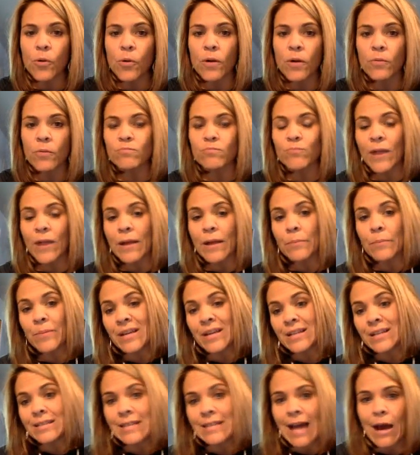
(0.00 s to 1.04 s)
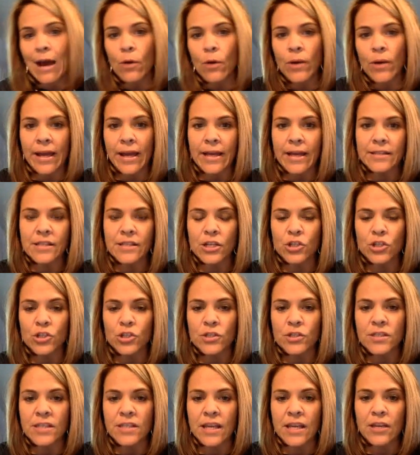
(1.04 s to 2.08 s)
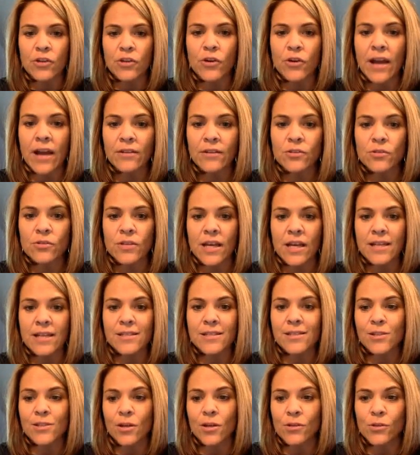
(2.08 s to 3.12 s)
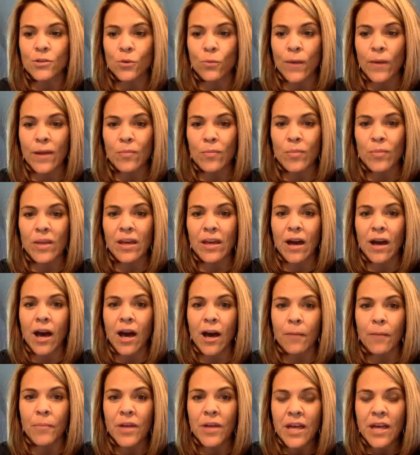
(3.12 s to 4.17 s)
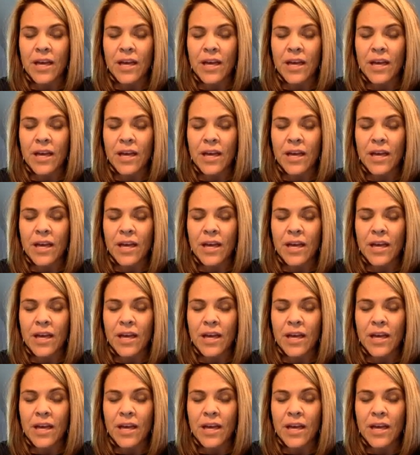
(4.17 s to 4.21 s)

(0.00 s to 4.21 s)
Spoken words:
or ramping down, I guess I should say, your exercise is also ramping up.